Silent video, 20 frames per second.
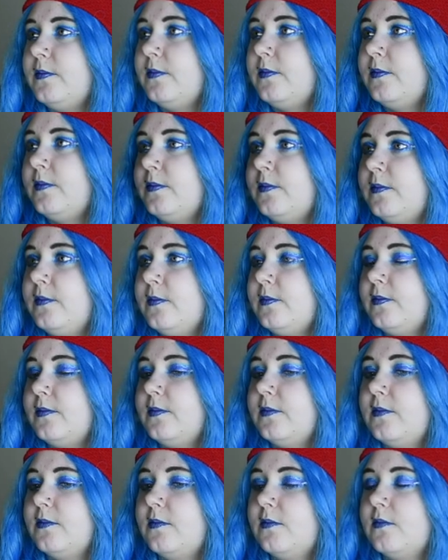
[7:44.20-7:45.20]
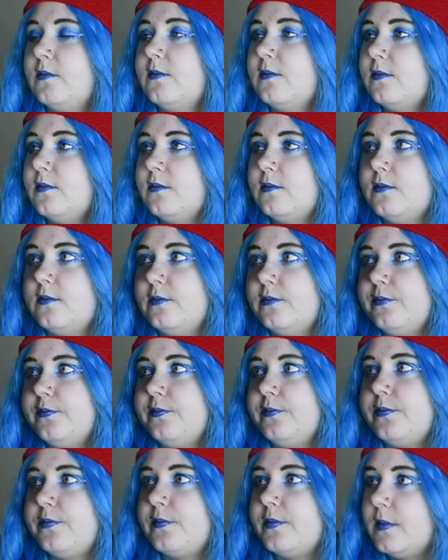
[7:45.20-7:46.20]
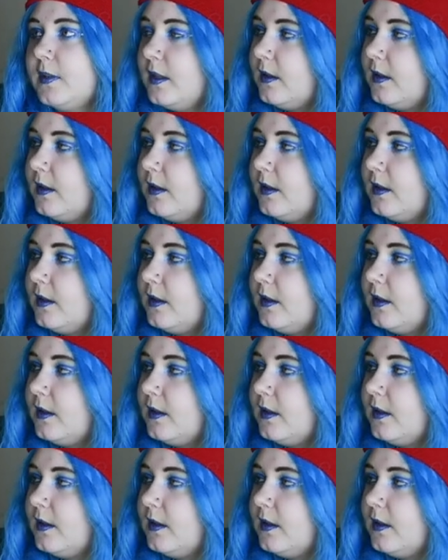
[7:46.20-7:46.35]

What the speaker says: This person isn't speaking.